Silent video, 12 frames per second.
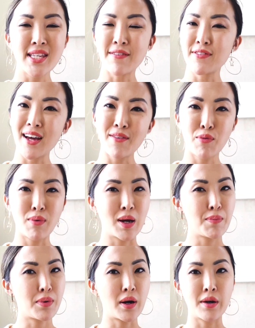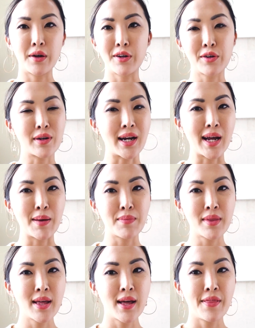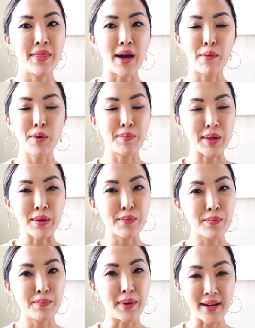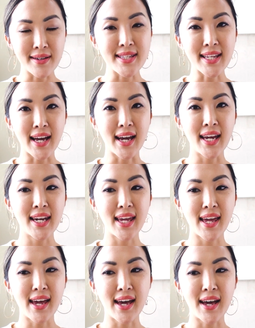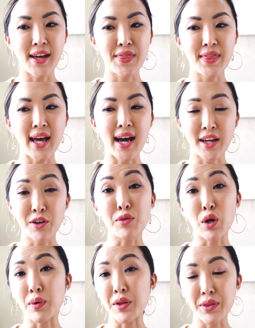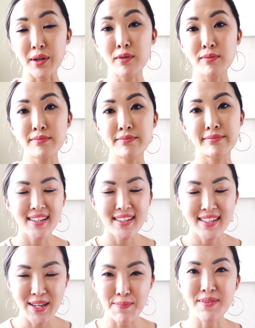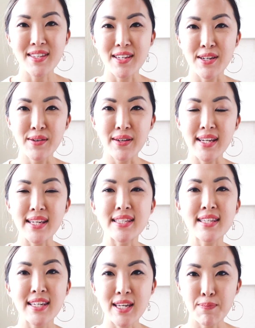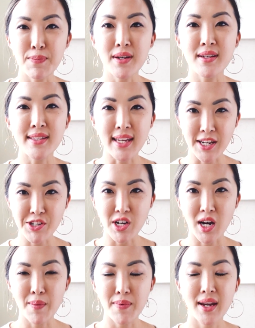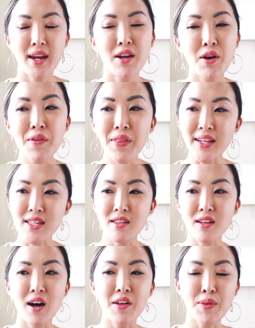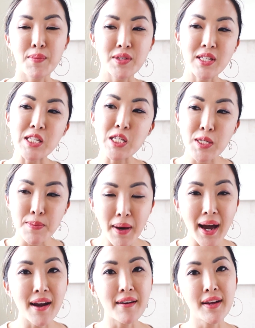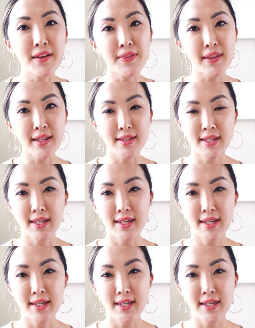just have to have one partner in crime that will be by your side and that can grow with you. tip 2 is keep your day job. And I know that's not the most inspiring thing to